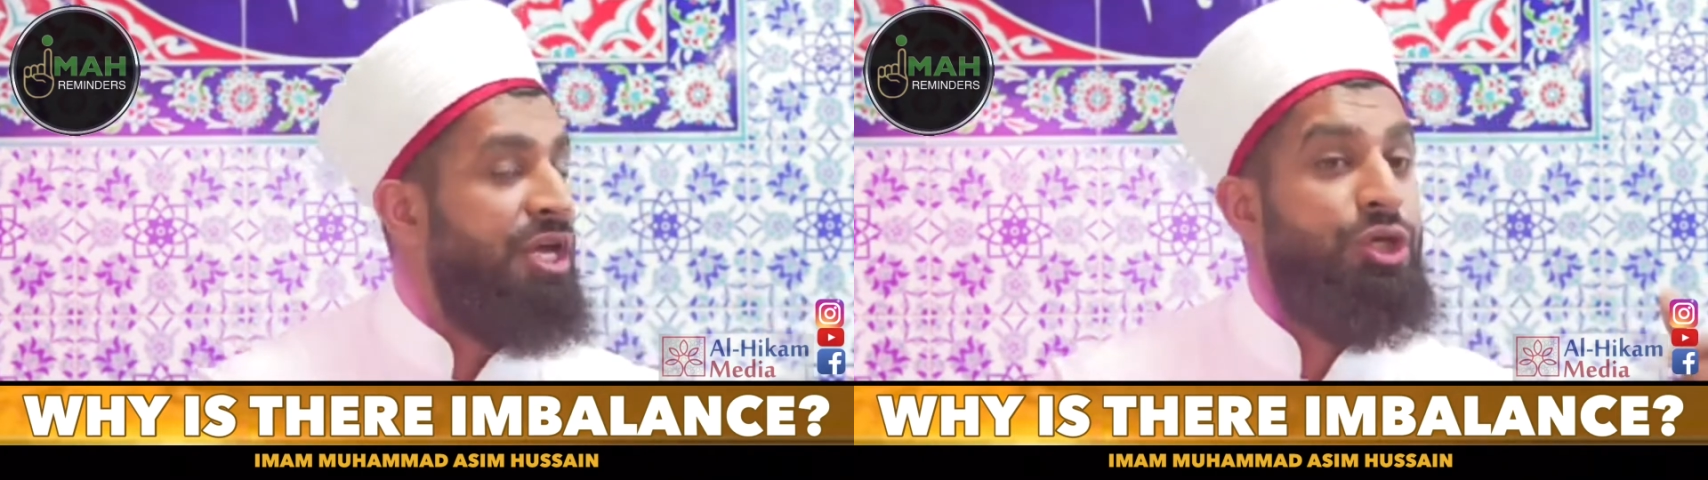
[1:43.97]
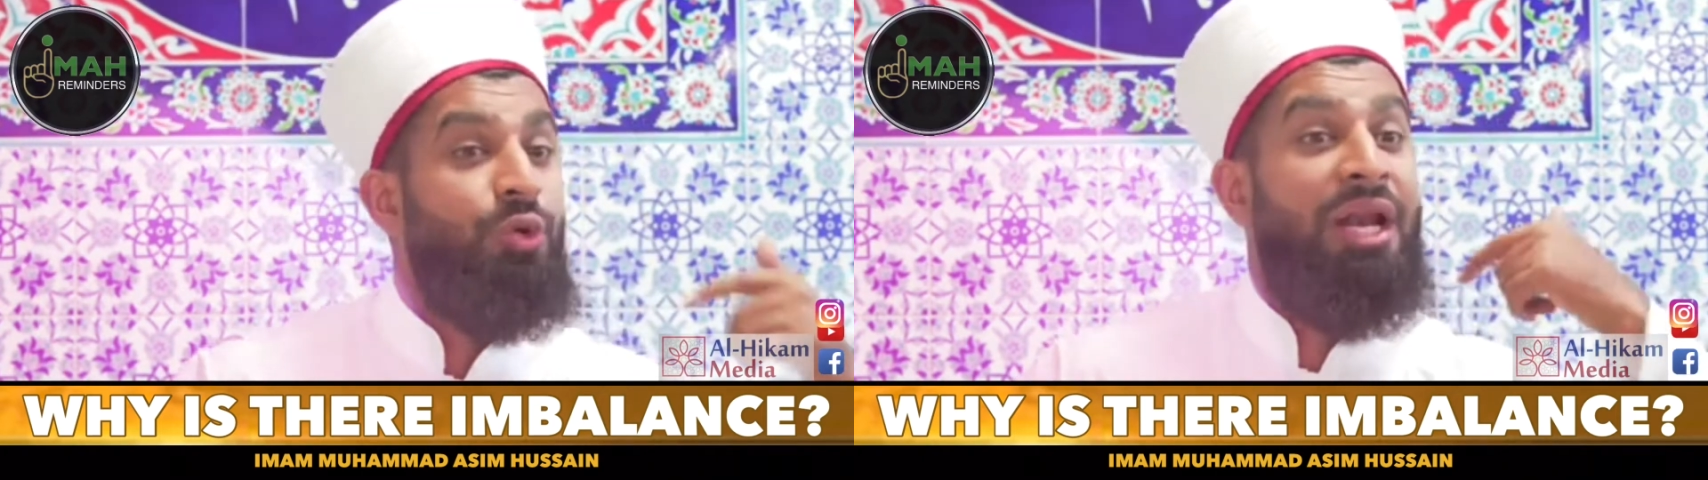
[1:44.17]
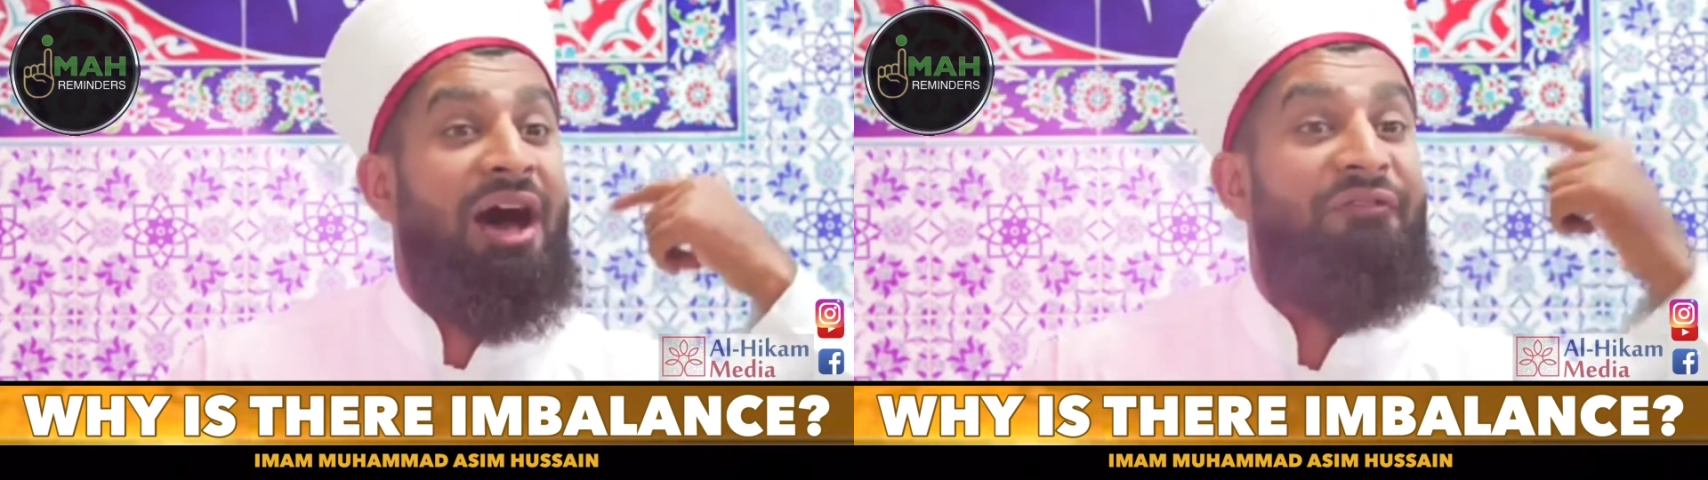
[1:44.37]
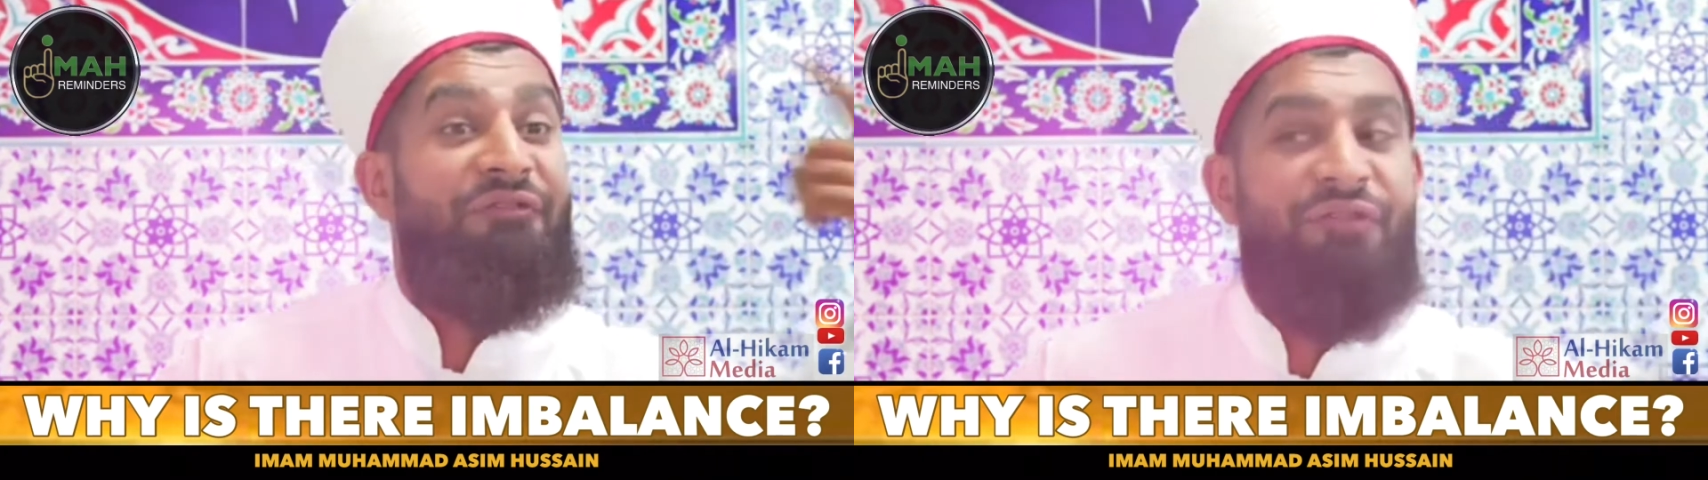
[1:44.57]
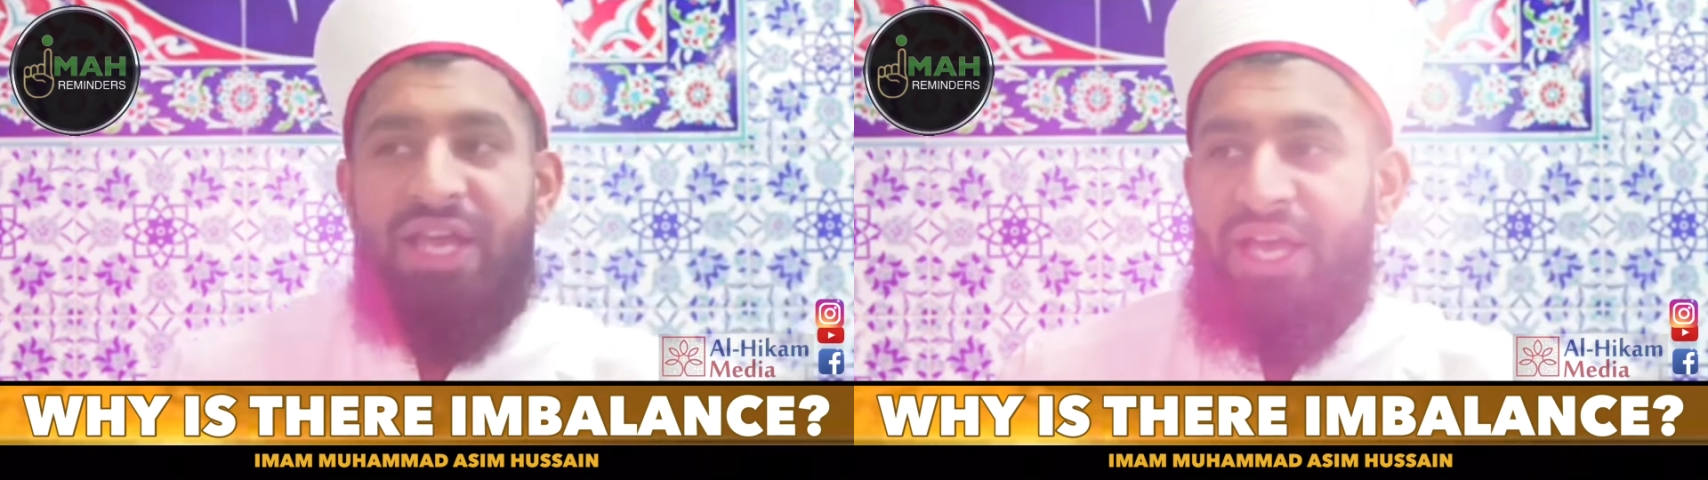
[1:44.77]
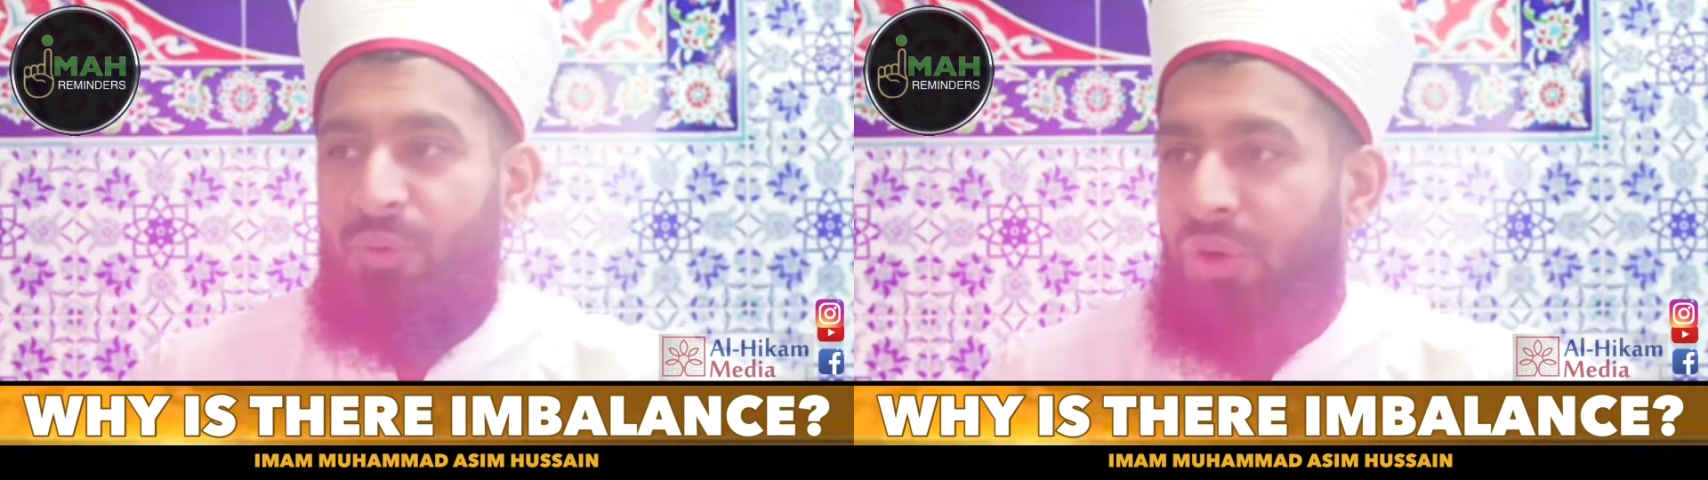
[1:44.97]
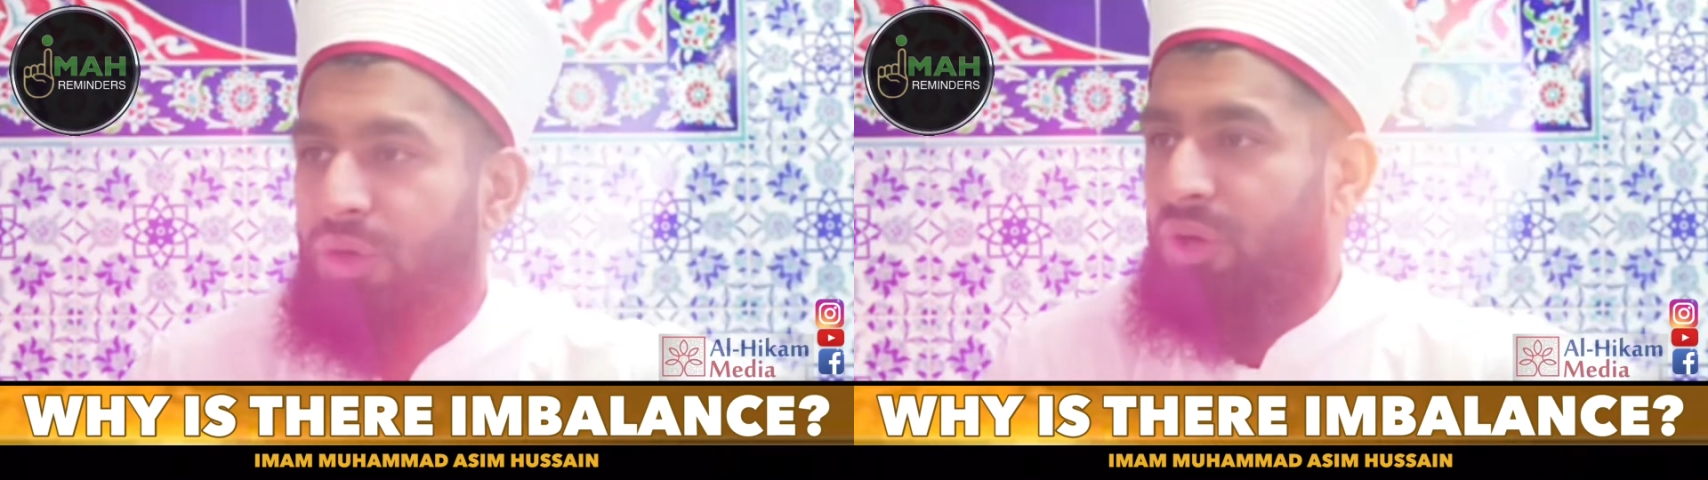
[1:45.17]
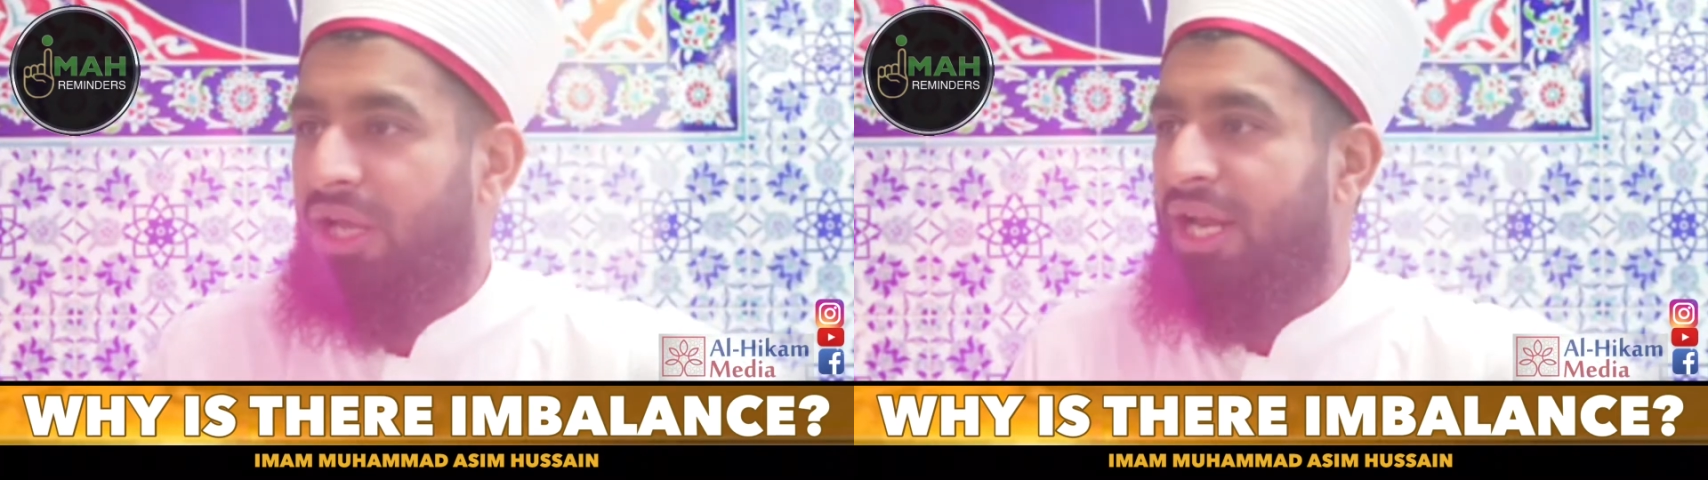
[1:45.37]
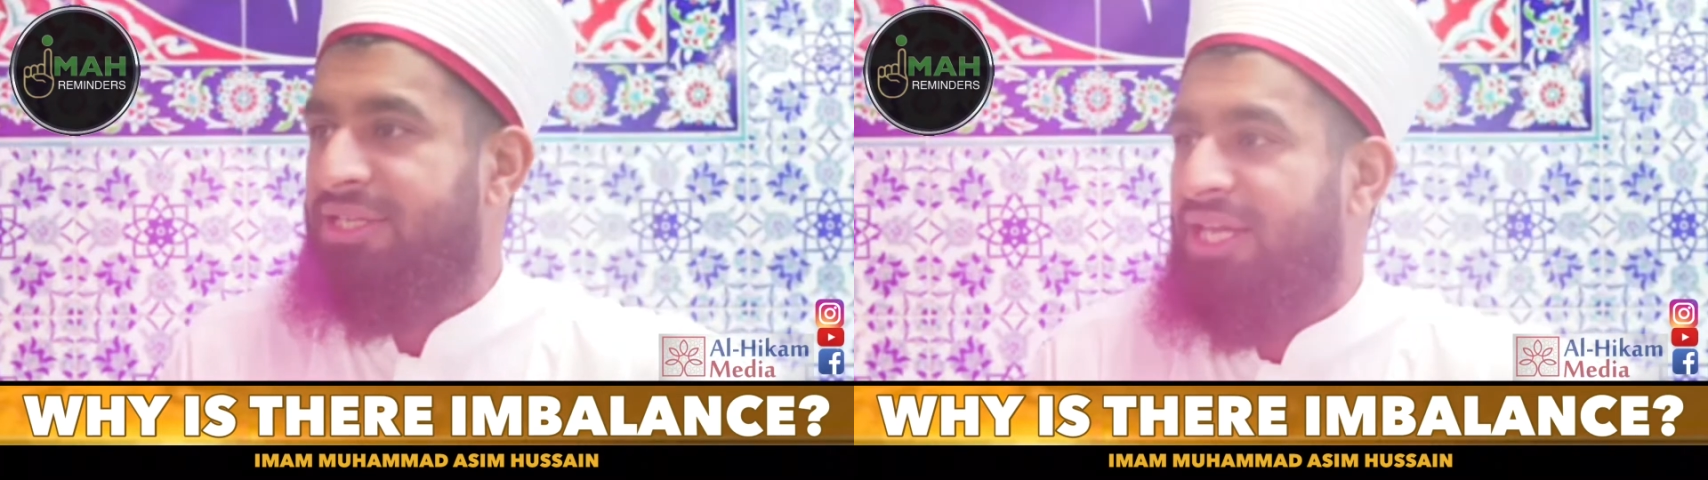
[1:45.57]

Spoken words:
You will have fear. Look, Allah